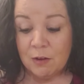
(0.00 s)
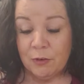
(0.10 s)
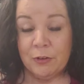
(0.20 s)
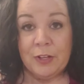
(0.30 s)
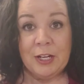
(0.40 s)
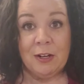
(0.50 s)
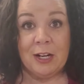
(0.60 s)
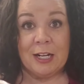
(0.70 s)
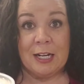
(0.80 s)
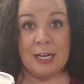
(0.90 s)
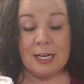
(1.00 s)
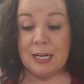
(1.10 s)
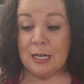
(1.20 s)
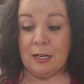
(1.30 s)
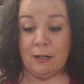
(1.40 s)
First thing you're going to
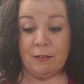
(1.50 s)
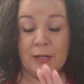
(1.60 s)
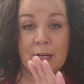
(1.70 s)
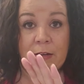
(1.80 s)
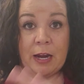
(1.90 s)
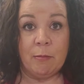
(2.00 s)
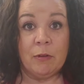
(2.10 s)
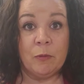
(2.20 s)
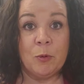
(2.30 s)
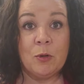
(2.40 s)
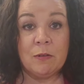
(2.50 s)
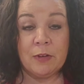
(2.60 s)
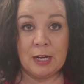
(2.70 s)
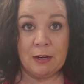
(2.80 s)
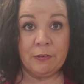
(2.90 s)
need is a tablespoon
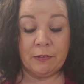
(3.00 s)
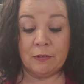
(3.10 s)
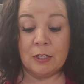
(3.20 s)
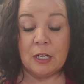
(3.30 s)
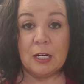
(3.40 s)
of yeast.